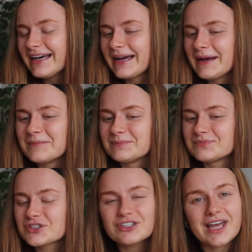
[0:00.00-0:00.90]

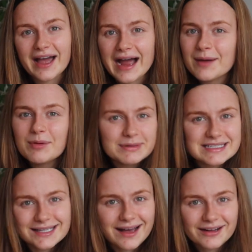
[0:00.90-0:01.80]
So yeah, I'm a
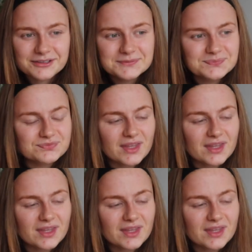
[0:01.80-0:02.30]
busy gal,